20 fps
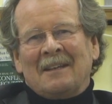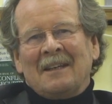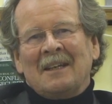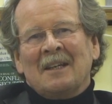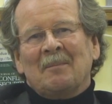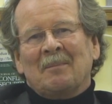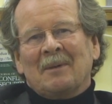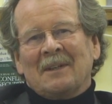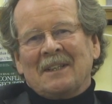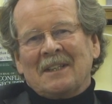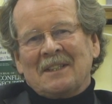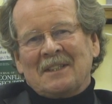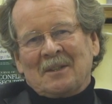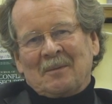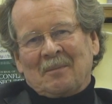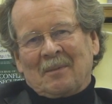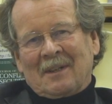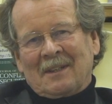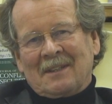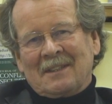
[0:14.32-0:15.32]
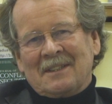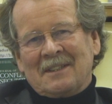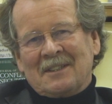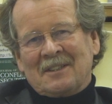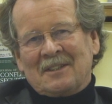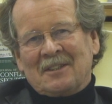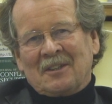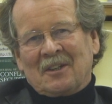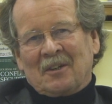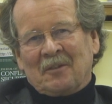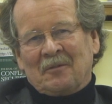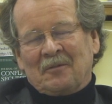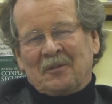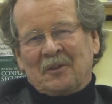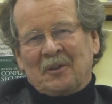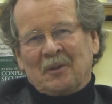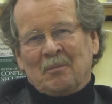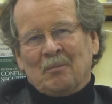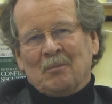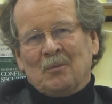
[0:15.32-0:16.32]
peer participants of
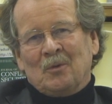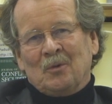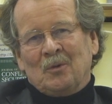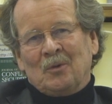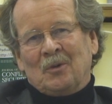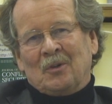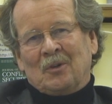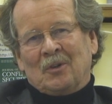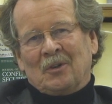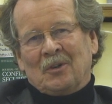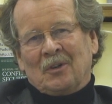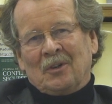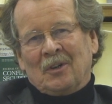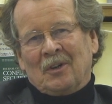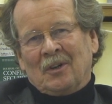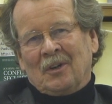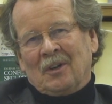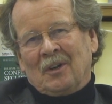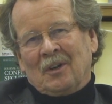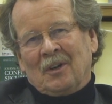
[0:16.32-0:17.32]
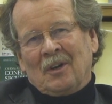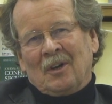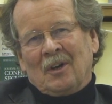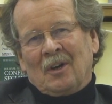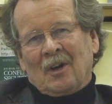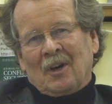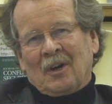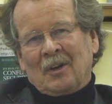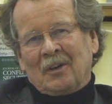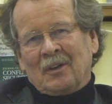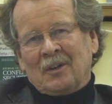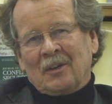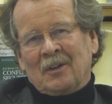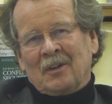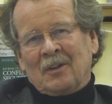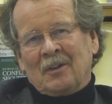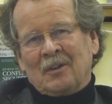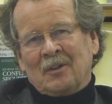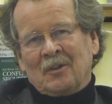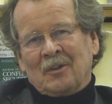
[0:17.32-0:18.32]
the MOOC on
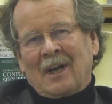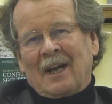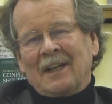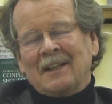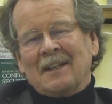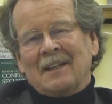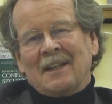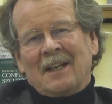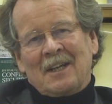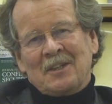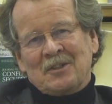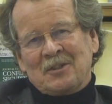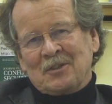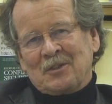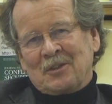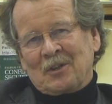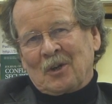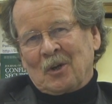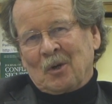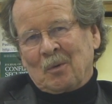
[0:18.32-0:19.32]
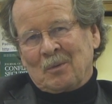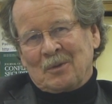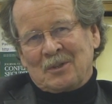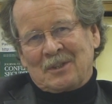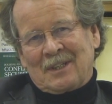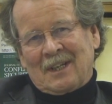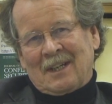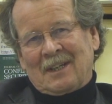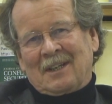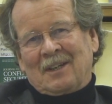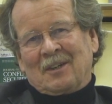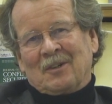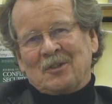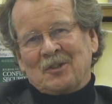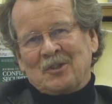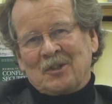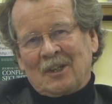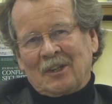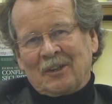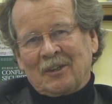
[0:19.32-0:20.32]
the United Nations Global Study on
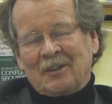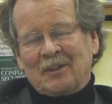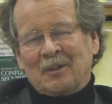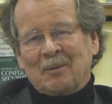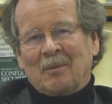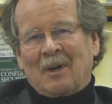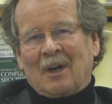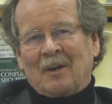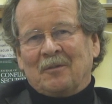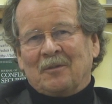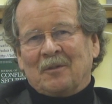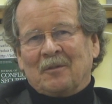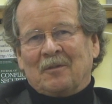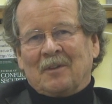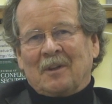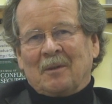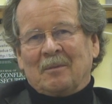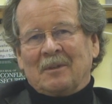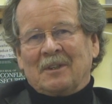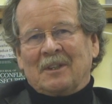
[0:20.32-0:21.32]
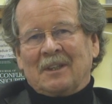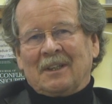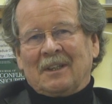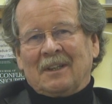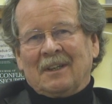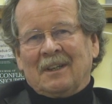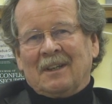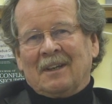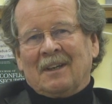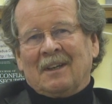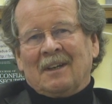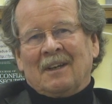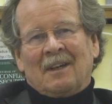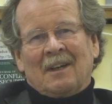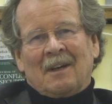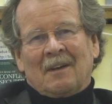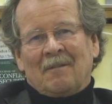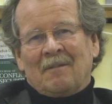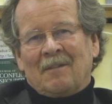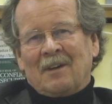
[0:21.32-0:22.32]
Children Deprived of Liberty.
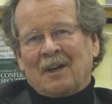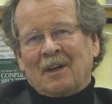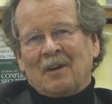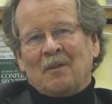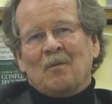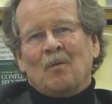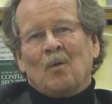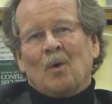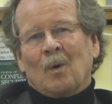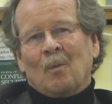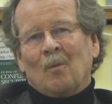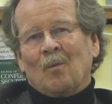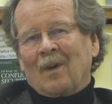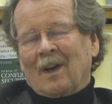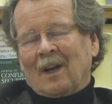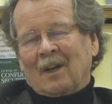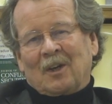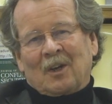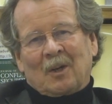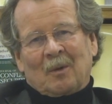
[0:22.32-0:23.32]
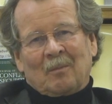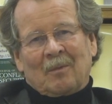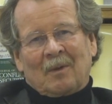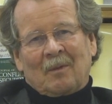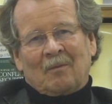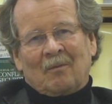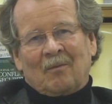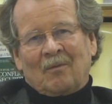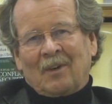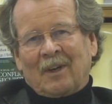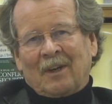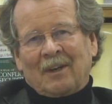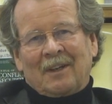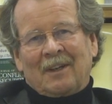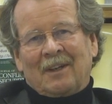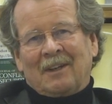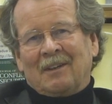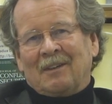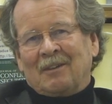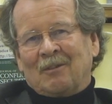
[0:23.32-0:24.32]
A very warm welcome. I'm
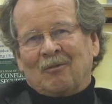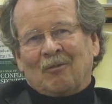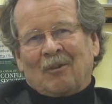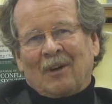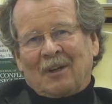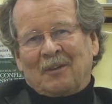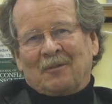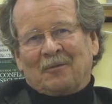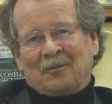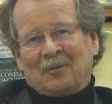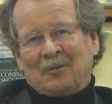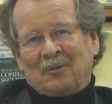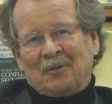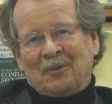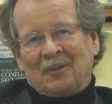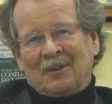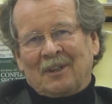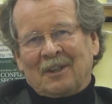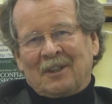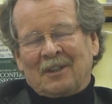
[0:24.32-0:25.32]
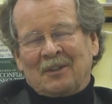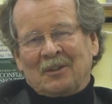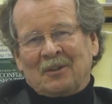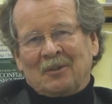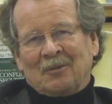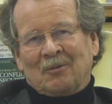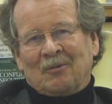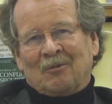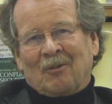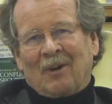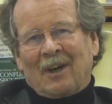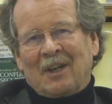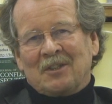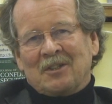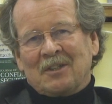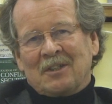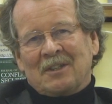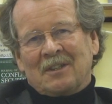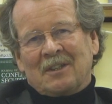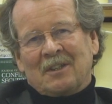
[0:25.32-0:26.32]
very grateful that you
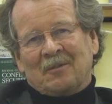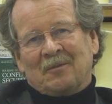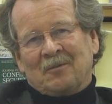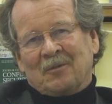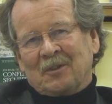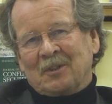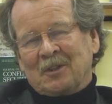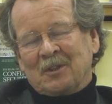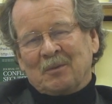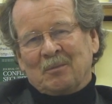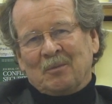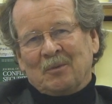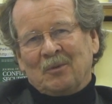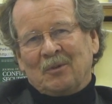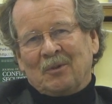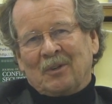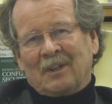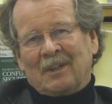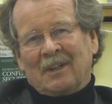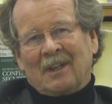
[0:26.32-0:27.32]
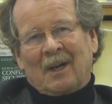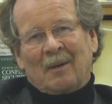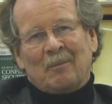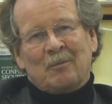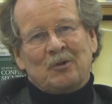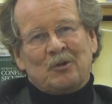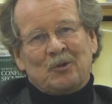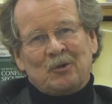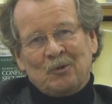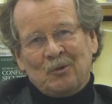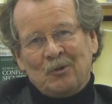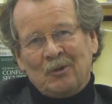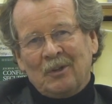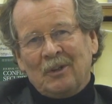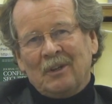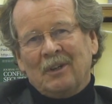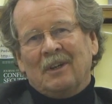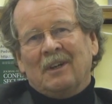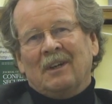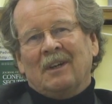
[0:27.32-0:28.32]
registered for this MOOC, and I'm
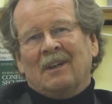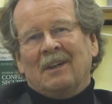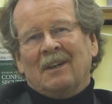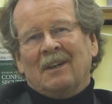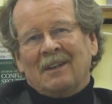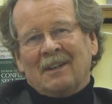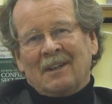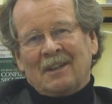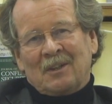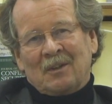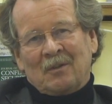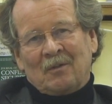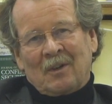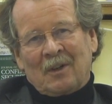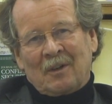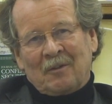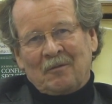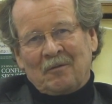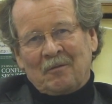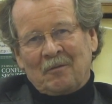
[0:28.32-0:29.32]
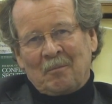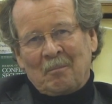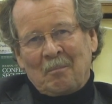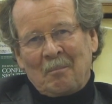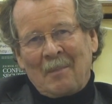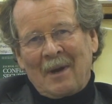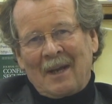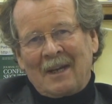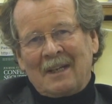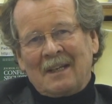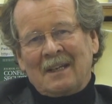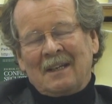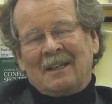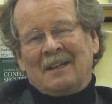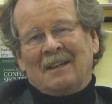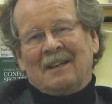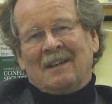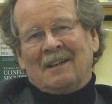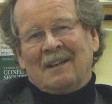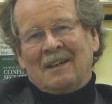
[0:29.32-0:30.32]
sure that you have
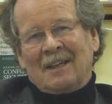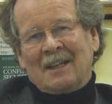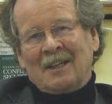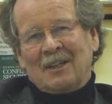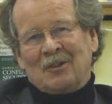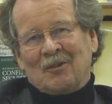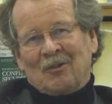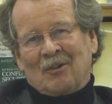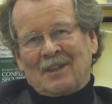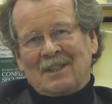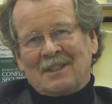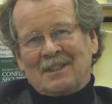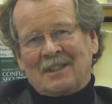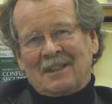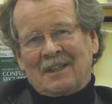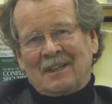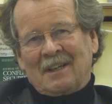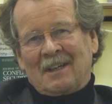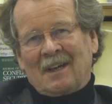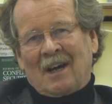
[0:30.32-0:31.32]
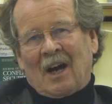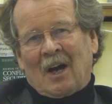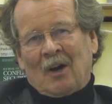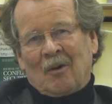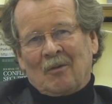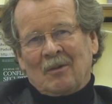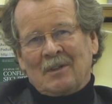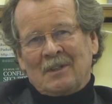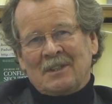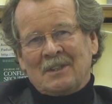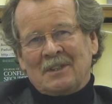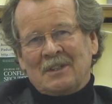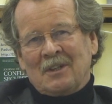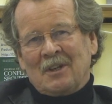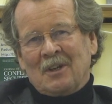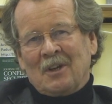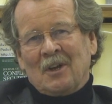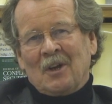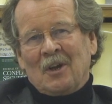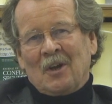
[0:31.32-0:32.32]
many interesting
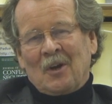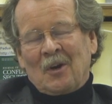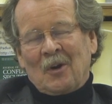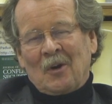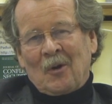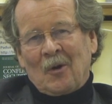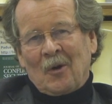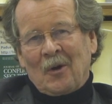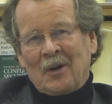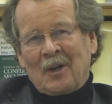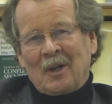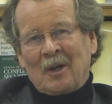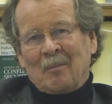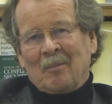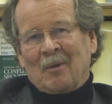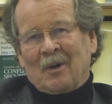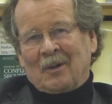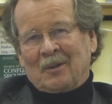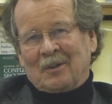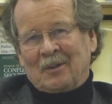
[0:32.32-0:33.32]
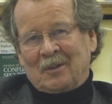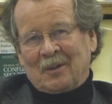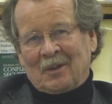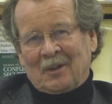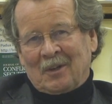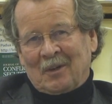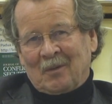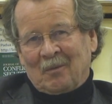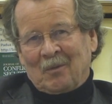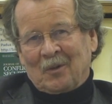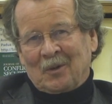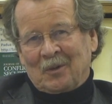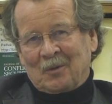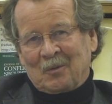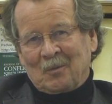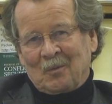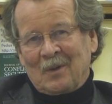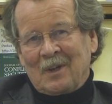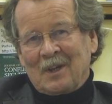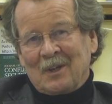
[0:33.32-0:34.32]
hours learning about
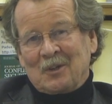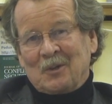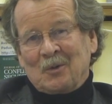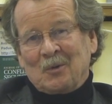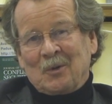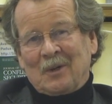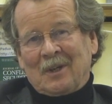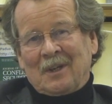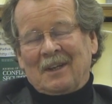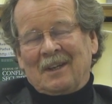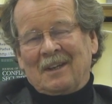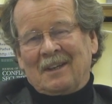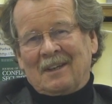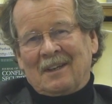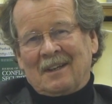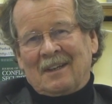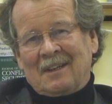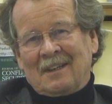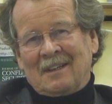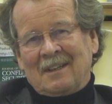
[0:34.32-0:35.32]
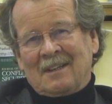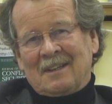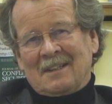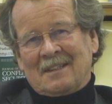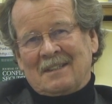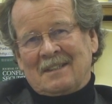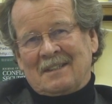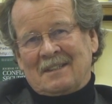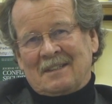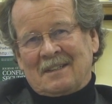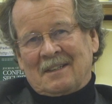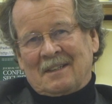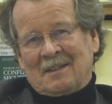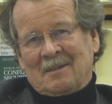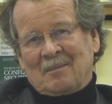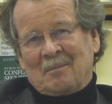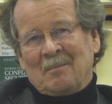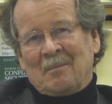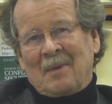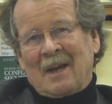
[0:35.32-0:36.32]
what we are doing in this
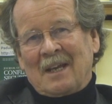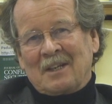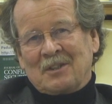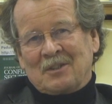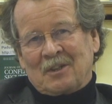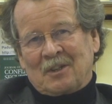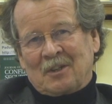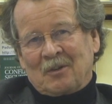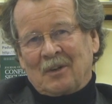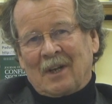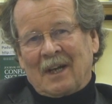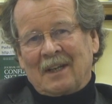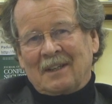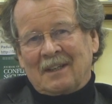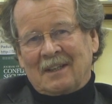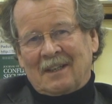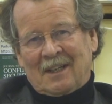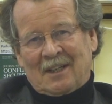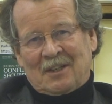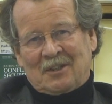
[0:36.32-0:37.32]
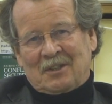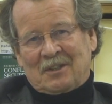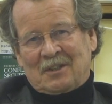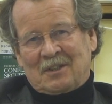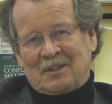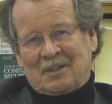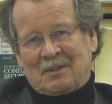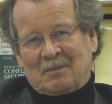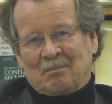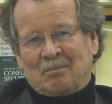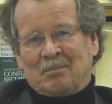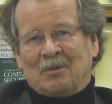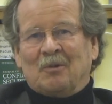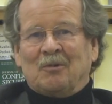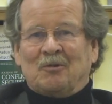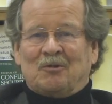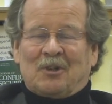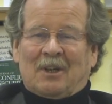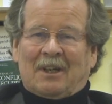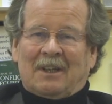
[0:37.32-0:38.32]
major United Nations
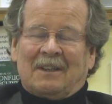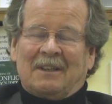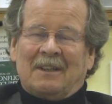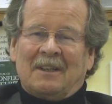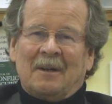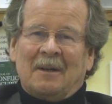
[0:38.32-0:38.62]
project.